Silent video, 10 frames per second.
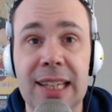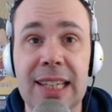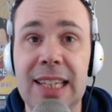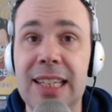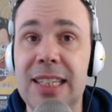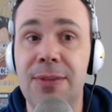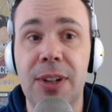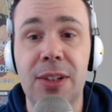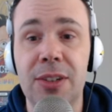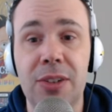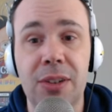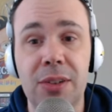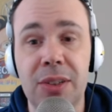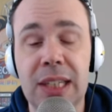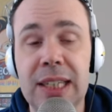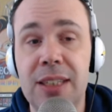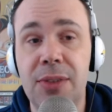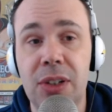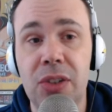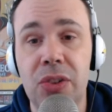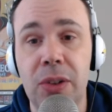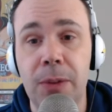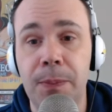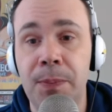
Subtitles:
He's very strong. He's very strong.